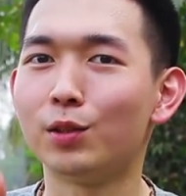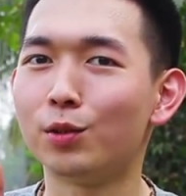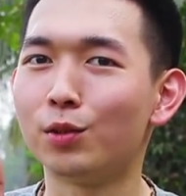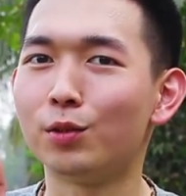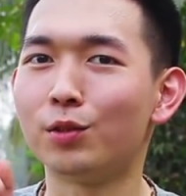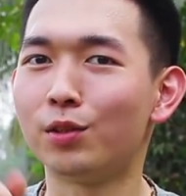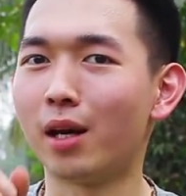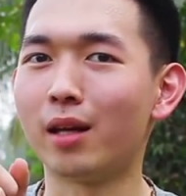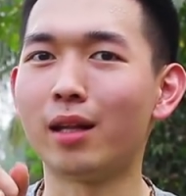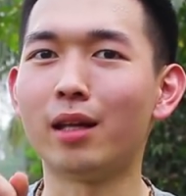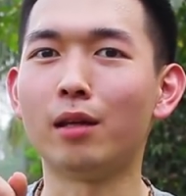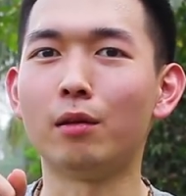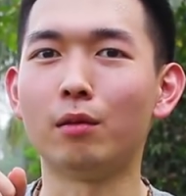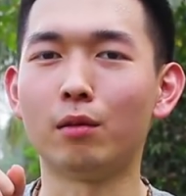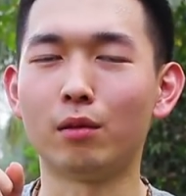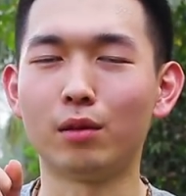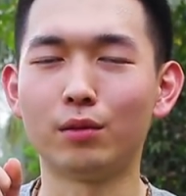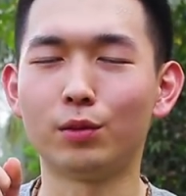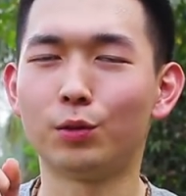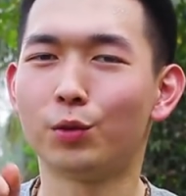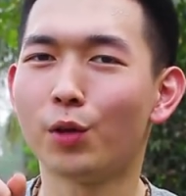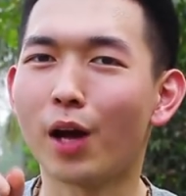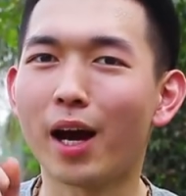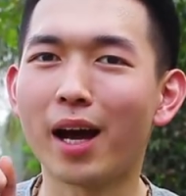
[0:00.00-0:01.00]
should try
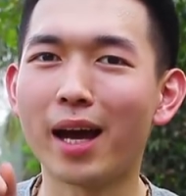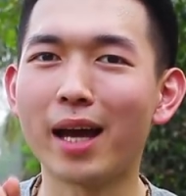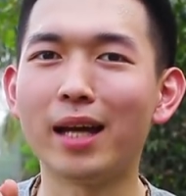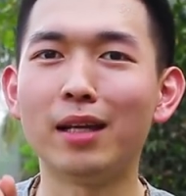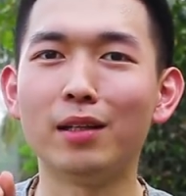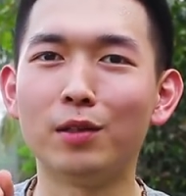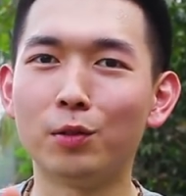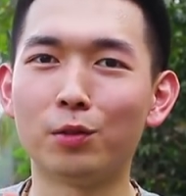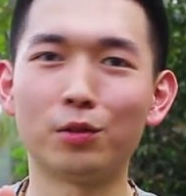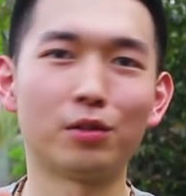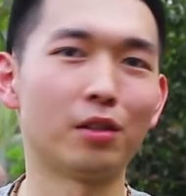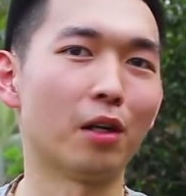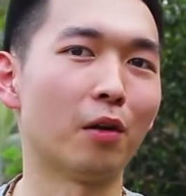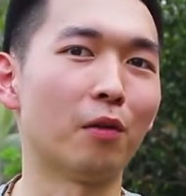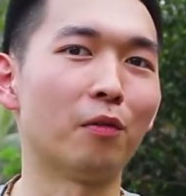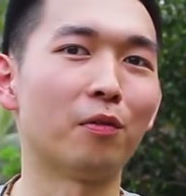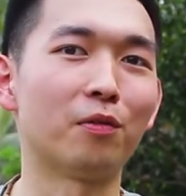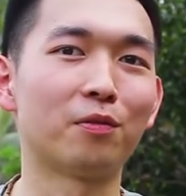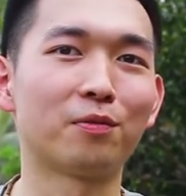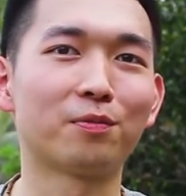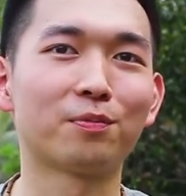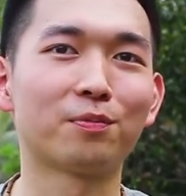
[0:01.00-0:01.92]
it yourself.